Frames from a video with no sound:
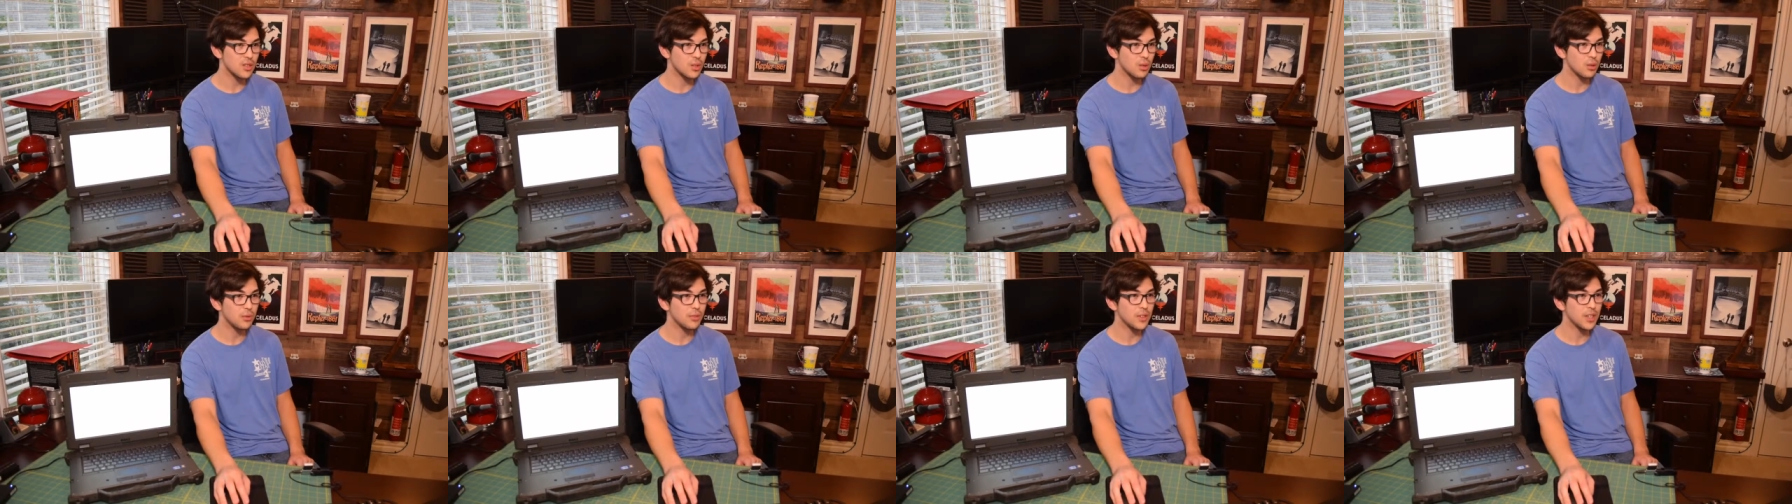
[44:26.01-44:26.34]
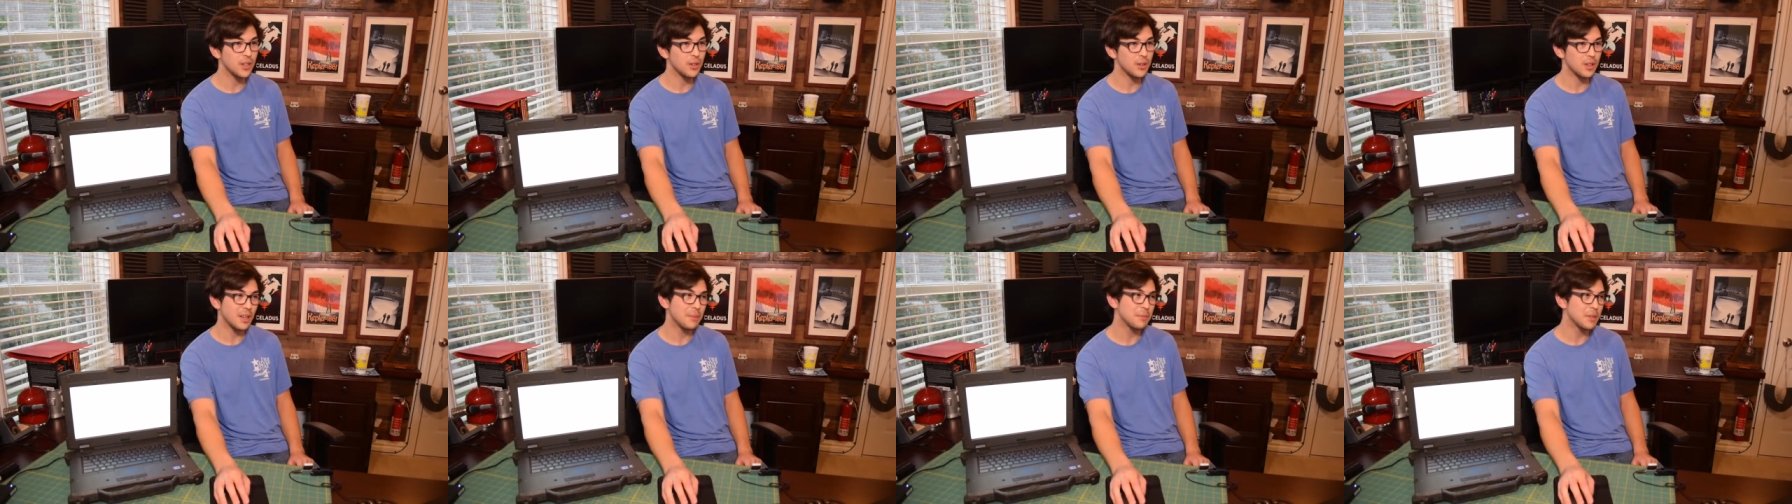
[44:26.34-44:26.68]
Do a
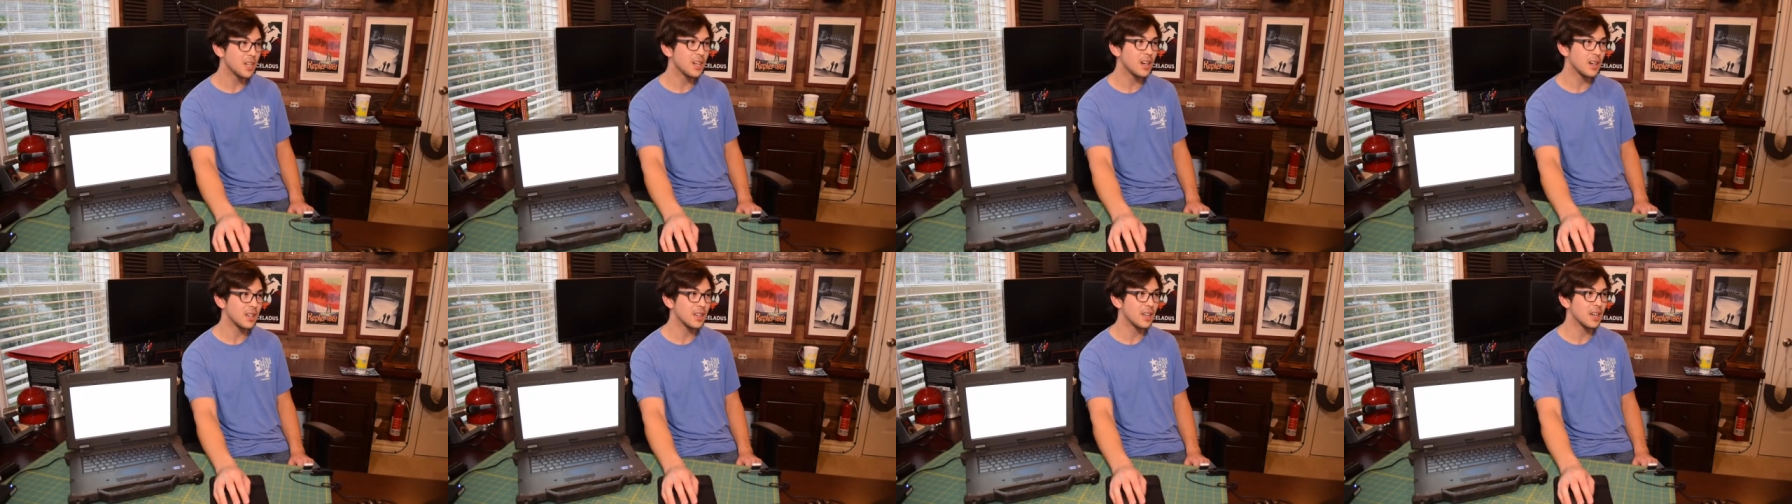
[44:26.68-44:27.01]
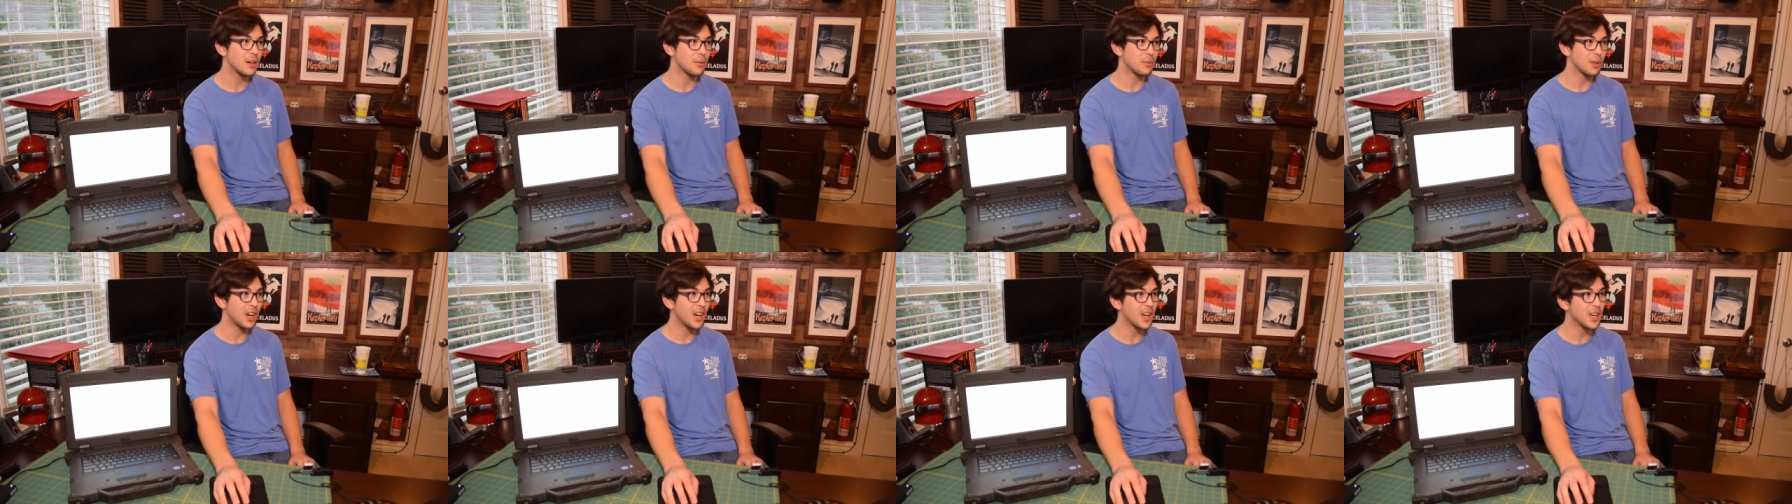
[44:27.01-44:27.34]
video. I mean, yeah,
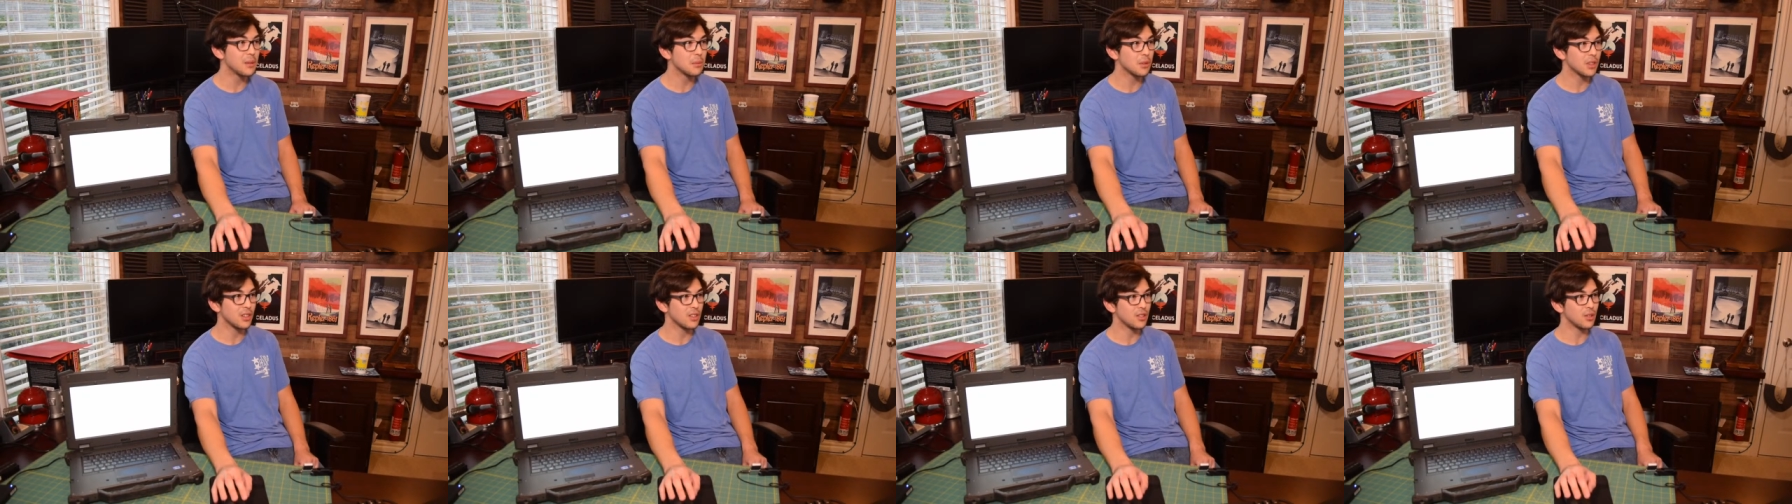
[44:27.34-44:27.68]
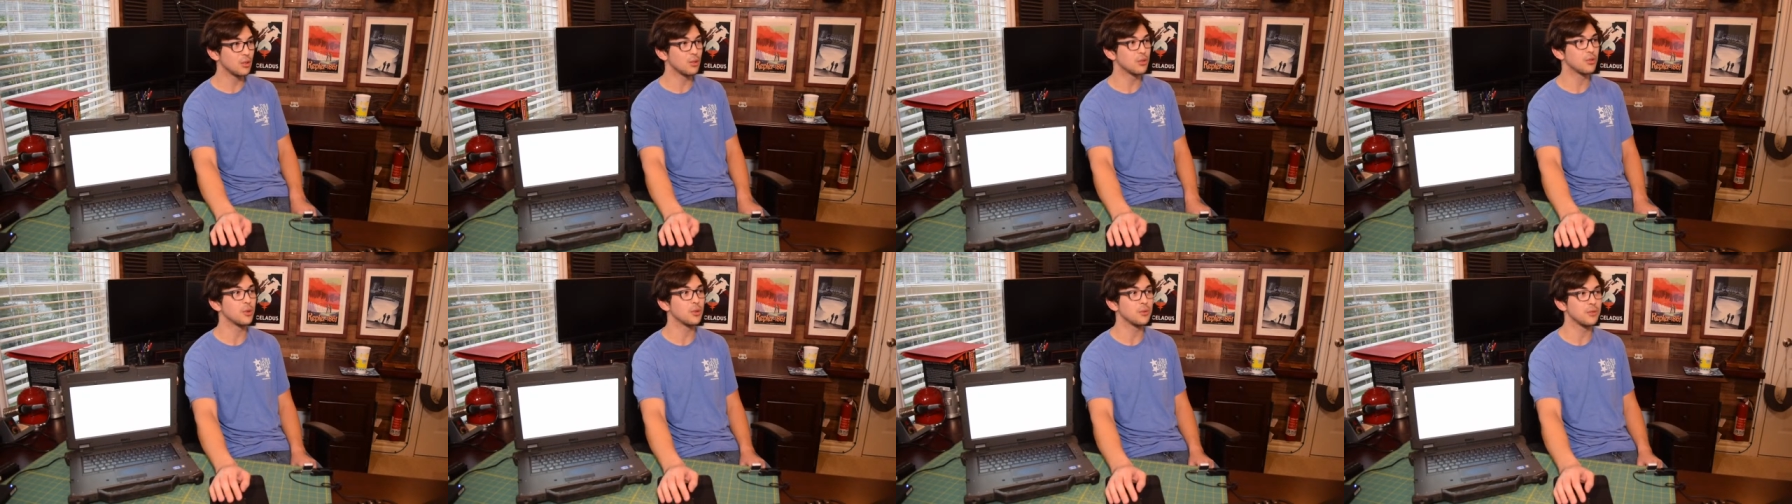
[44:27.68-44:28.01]
yeah, I am gonna
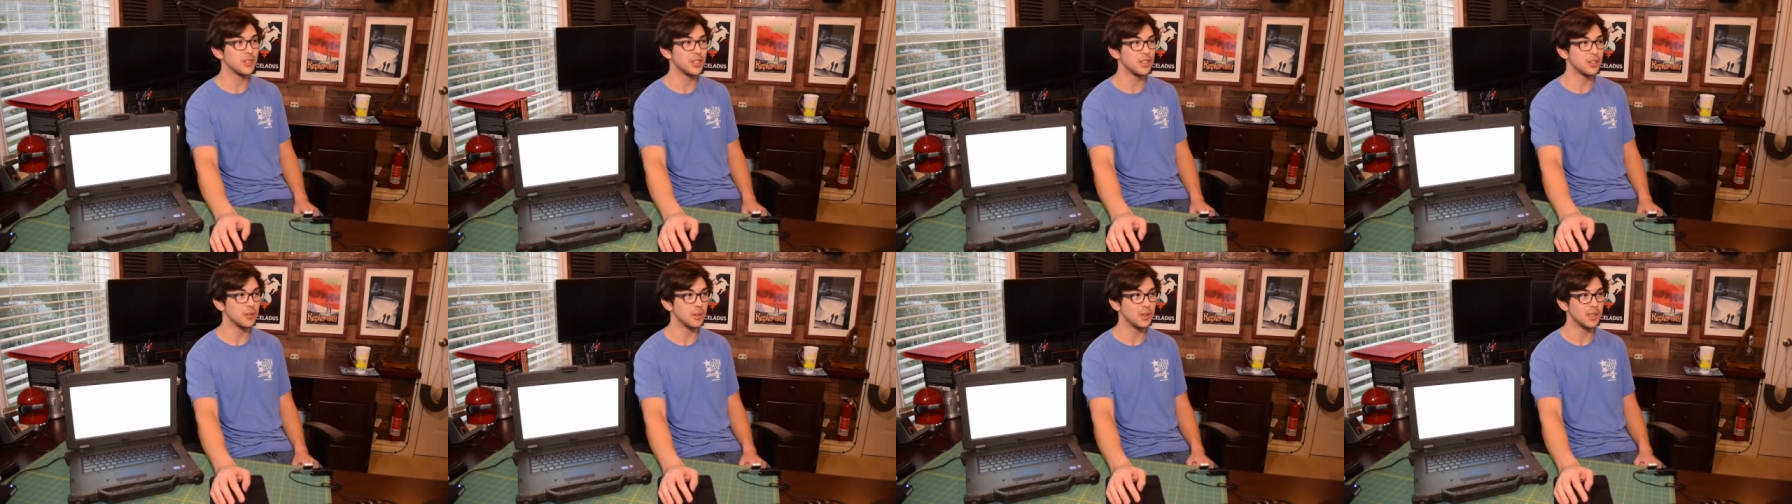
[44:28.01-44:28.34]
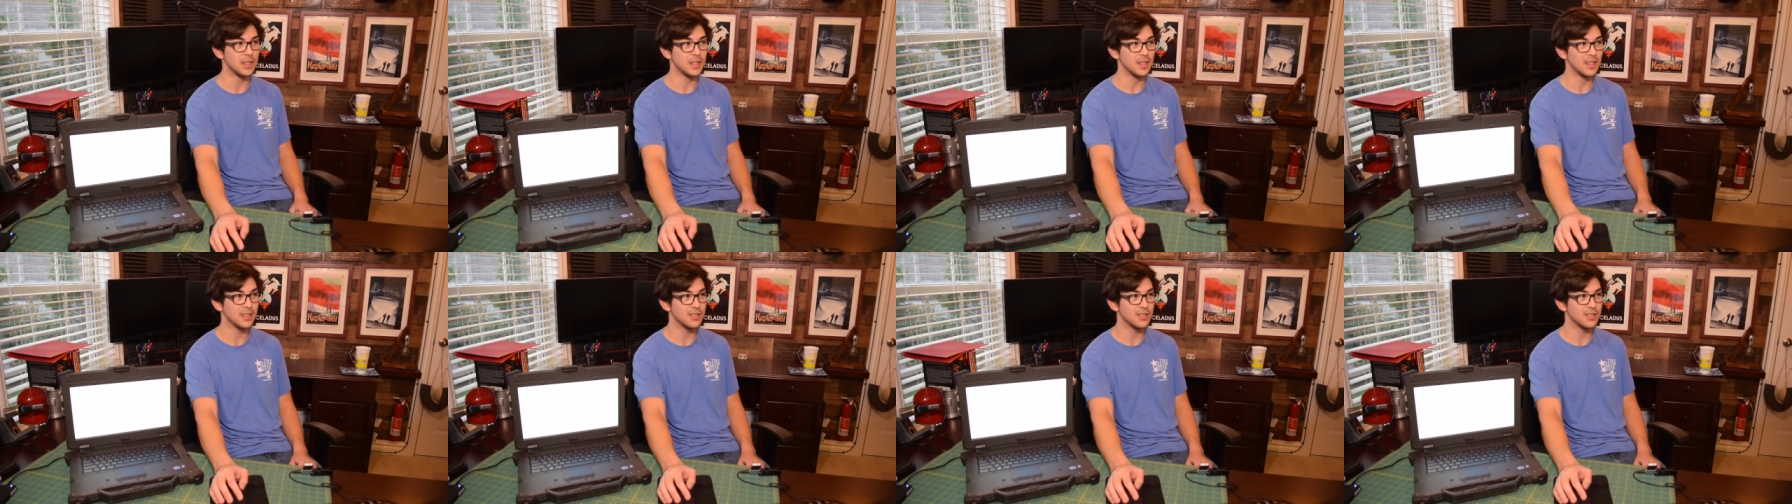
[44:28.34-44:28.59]
do a full video on it.